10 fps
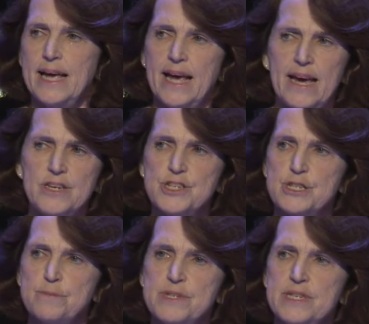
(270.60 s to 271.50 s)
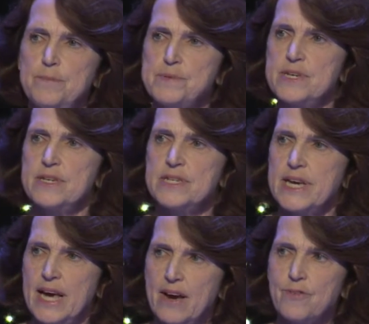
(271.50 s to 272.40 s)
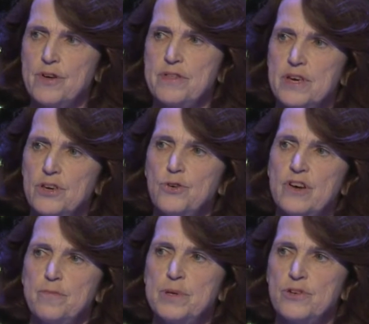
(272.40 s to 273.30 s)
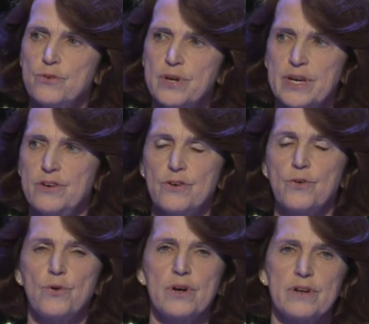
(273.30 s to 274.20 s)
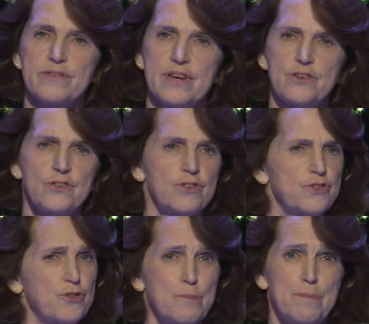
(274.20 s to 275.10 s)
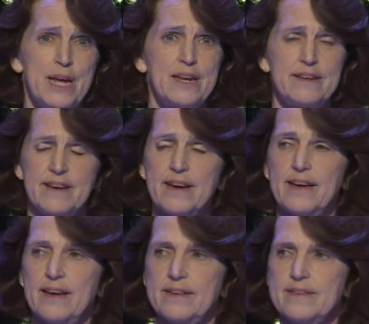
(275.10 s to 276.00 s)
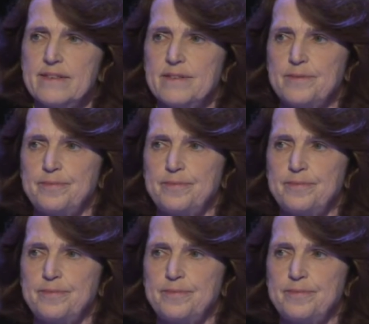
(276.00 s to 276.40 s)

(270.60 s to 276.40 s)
Ageism seeps into everything you have been doing in your organizations for many decades.